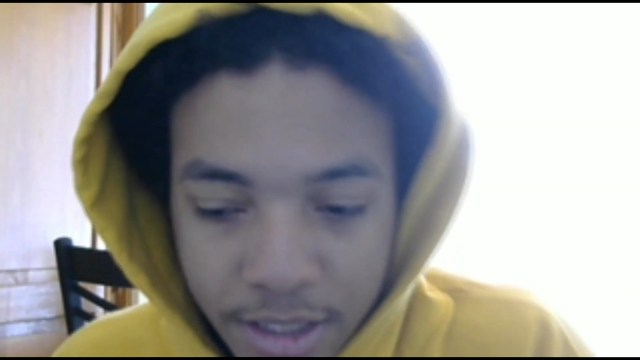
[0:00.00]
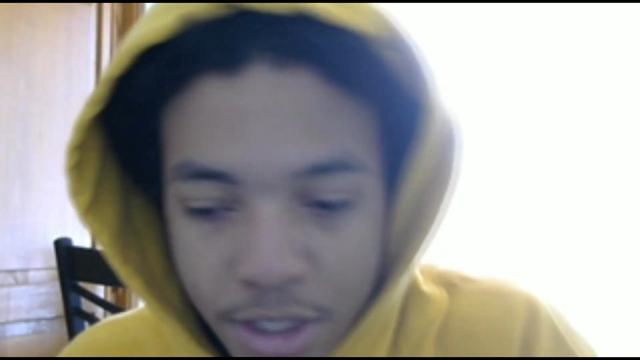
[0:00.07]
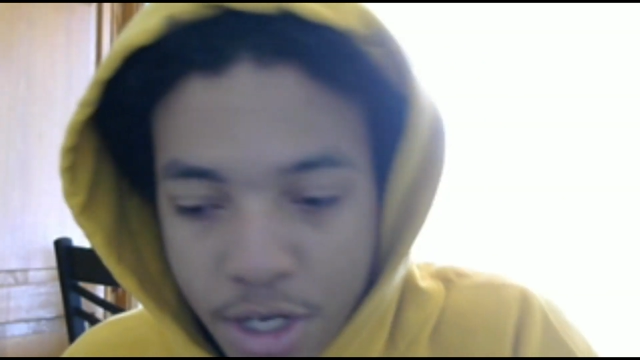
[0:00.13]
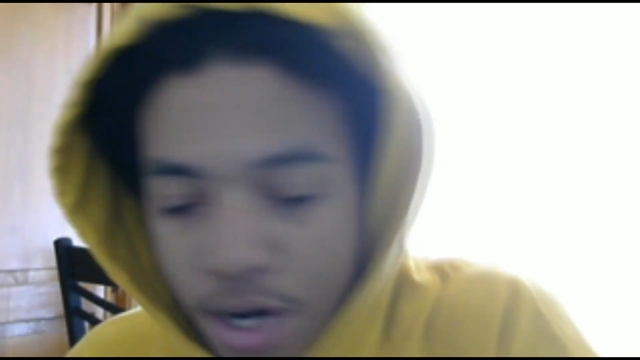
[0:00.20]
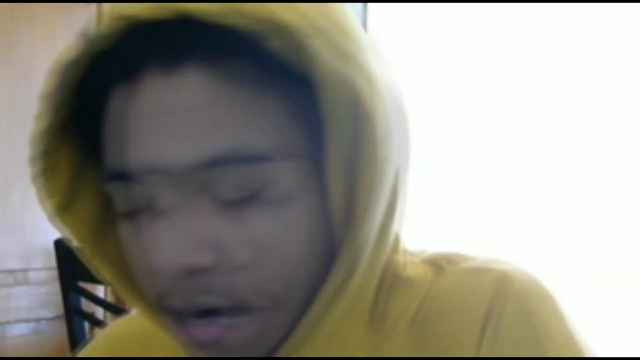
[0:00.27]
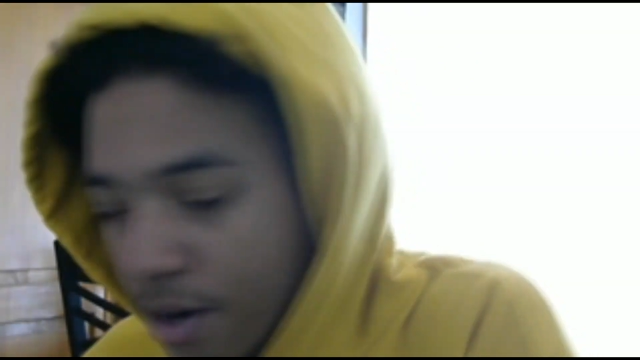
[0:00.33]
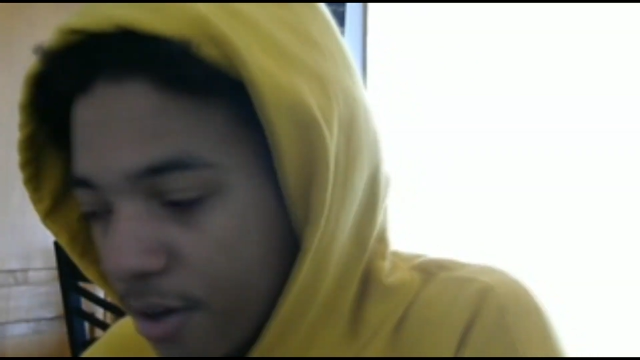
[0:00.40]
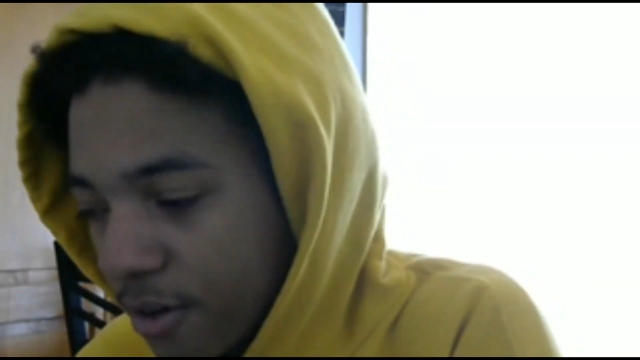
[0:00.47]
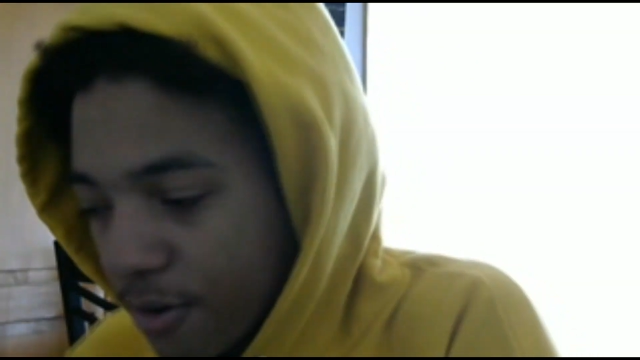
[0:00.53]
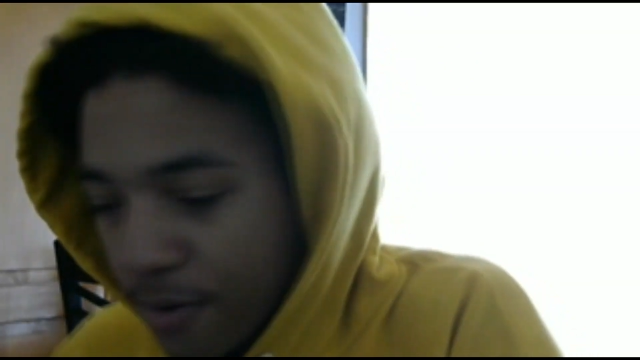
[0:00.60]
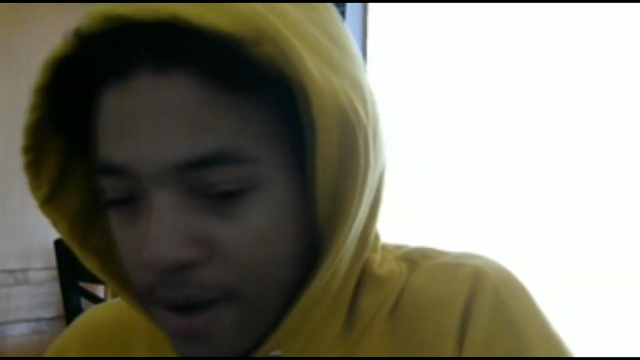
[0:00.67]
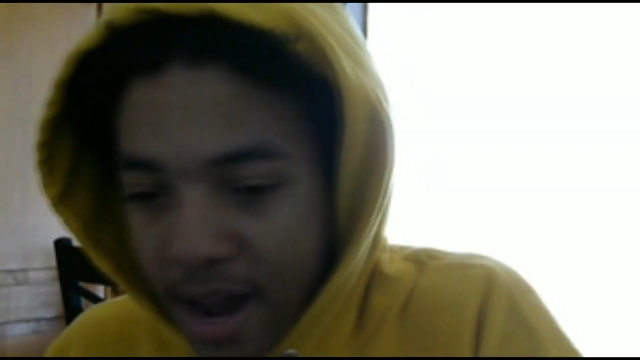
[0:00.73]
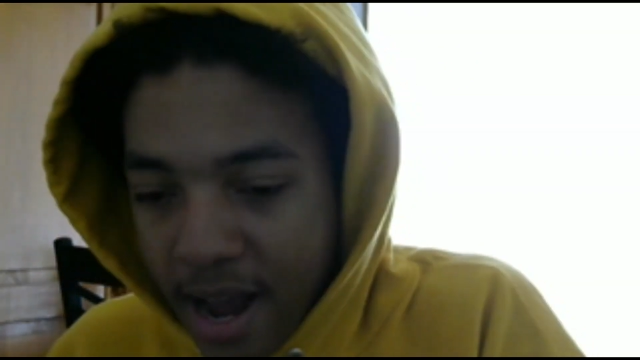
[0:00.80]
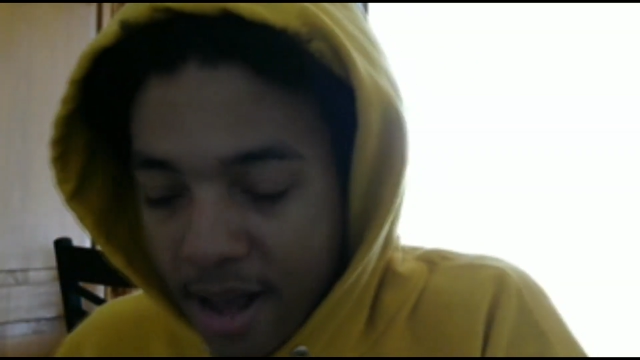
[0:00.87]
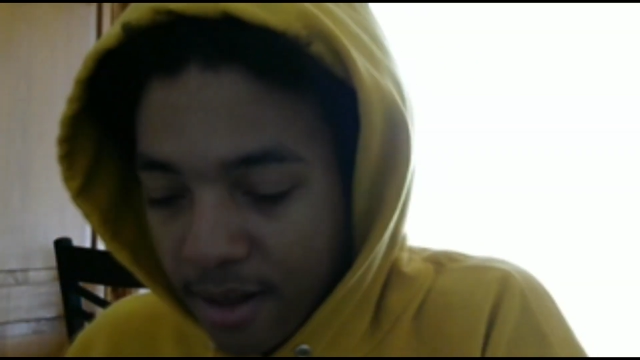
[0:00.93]
turn
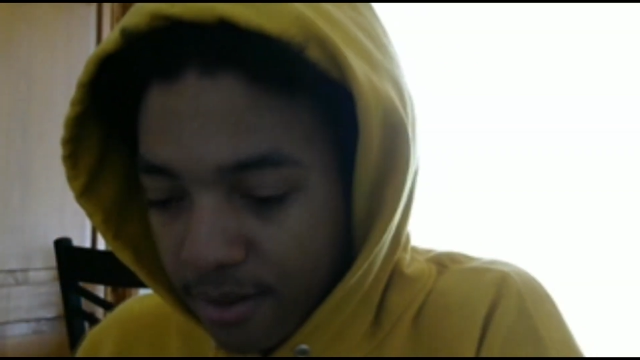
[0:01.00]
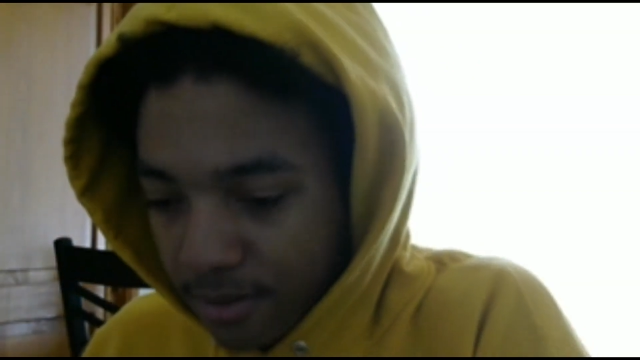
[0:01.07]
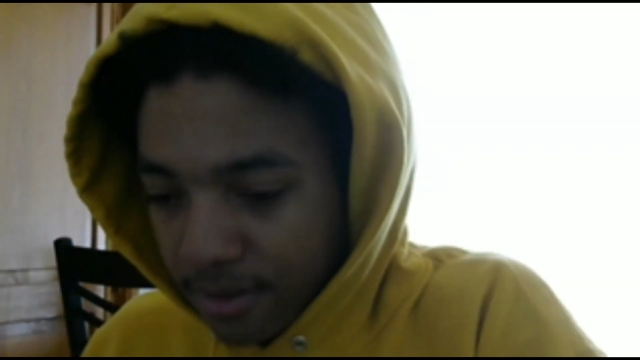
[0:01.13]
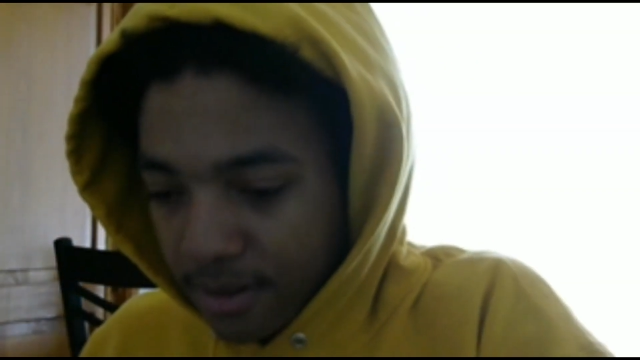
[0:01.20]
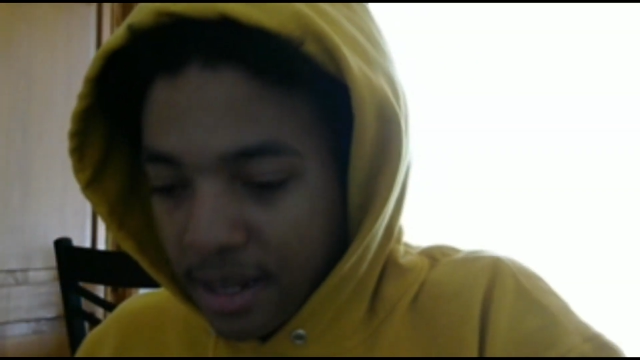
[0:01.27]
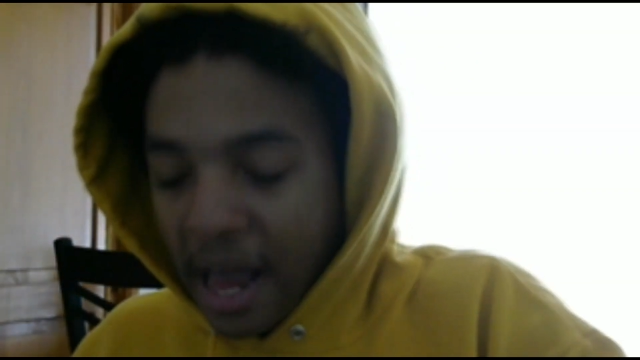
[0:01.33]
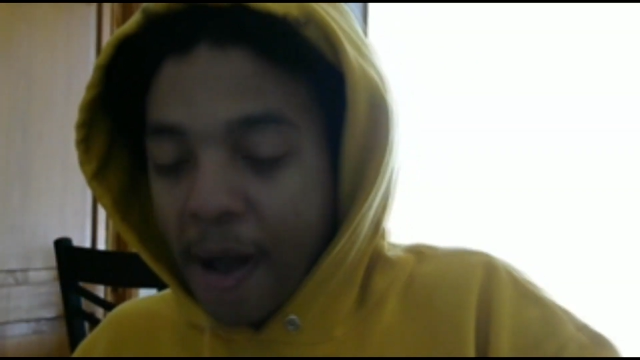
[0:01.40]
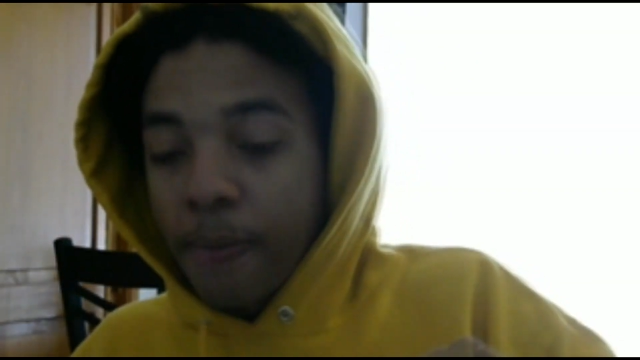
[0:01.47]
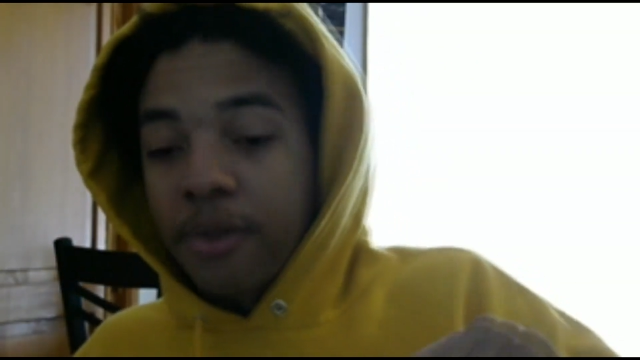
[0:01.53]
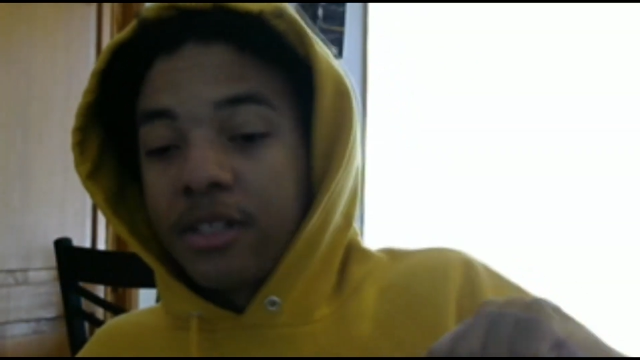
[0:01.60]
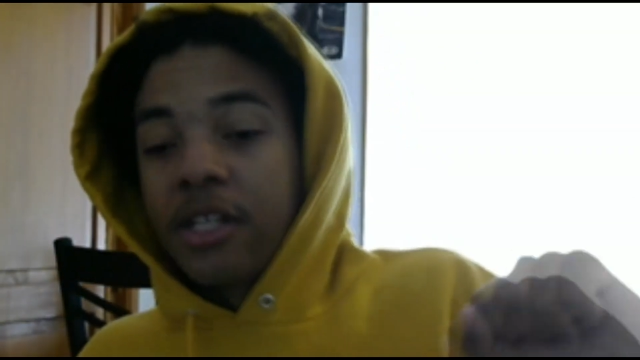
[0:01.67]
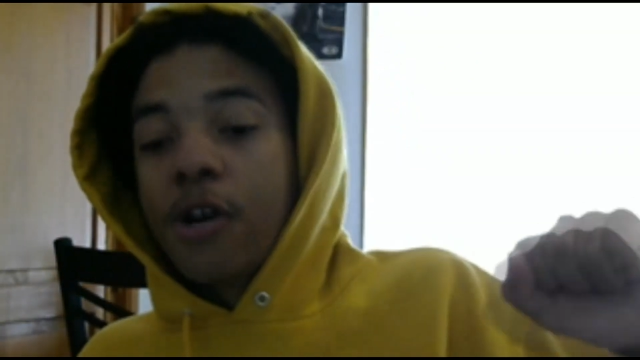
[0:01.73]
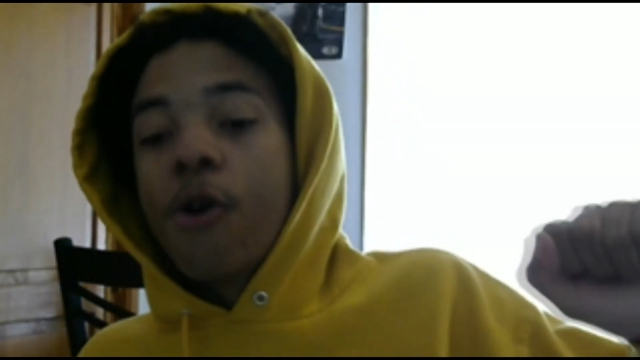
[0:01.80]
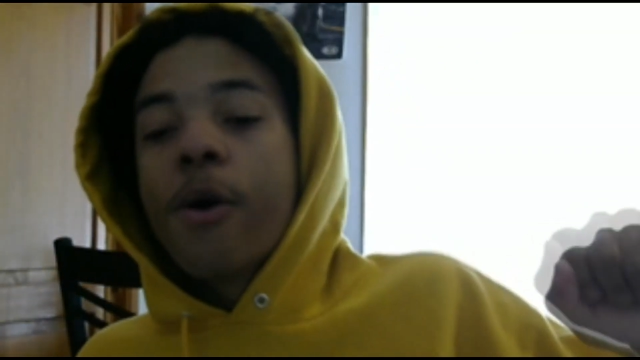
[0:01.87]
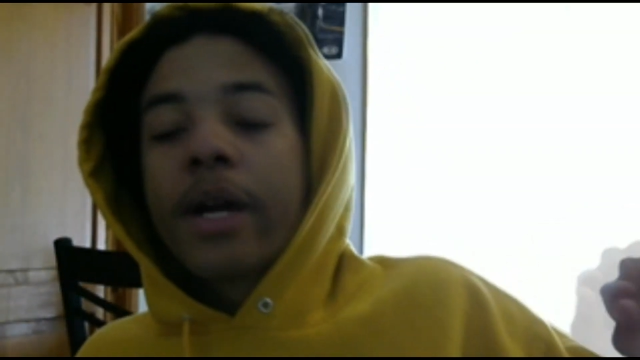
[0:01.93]
around. I
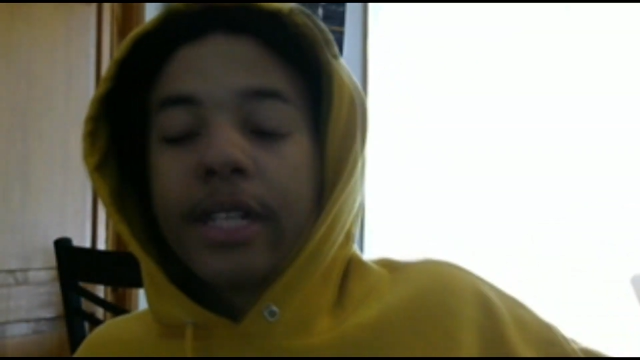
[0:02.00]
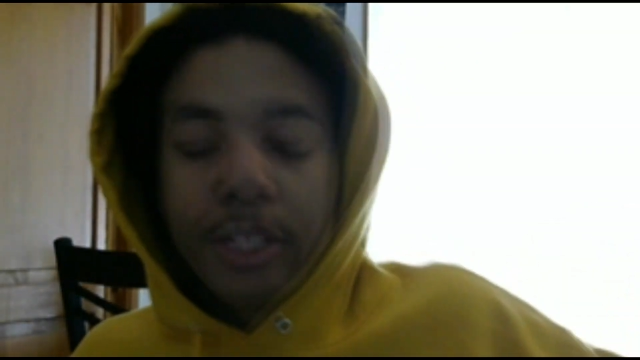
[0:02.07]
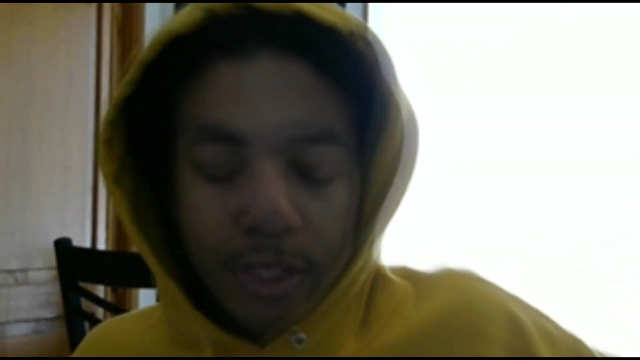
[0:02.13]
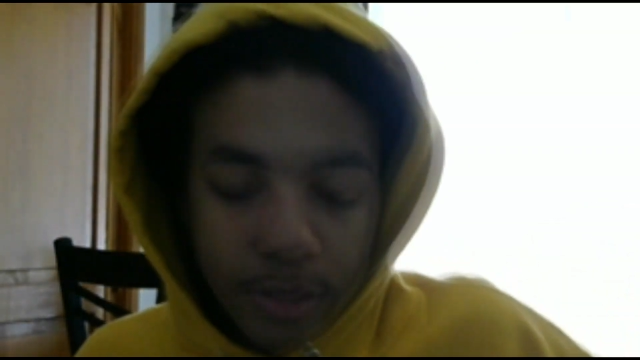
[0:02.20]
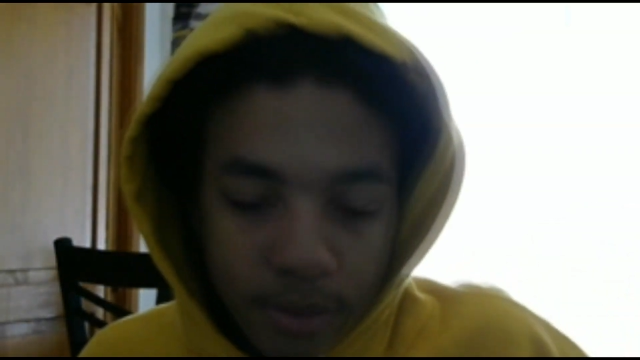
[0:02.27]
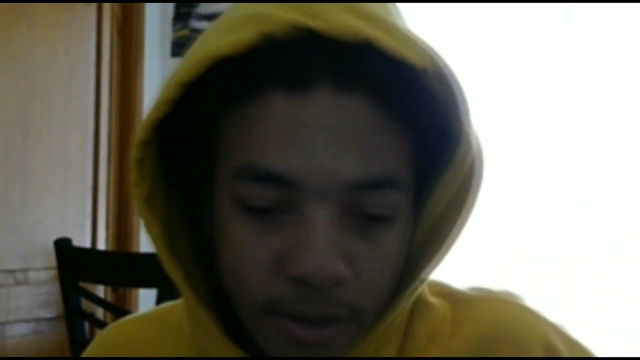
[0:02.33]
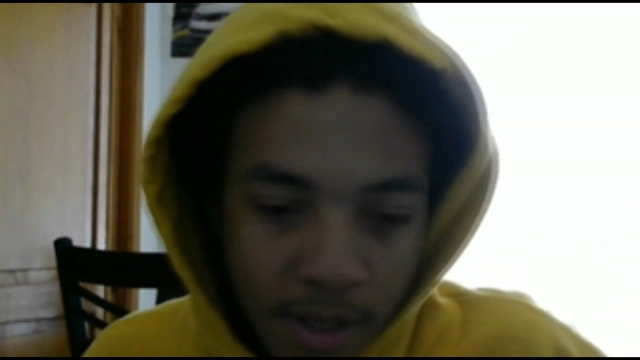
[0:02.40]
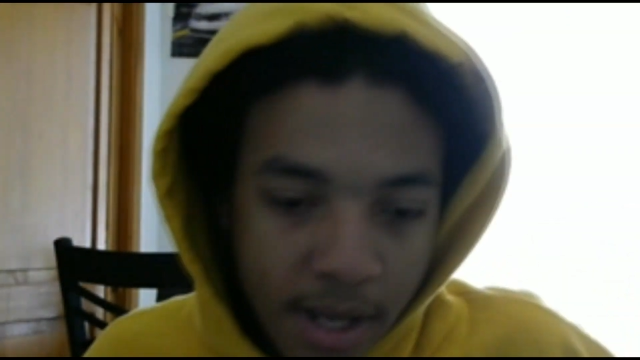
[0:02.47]
was going to.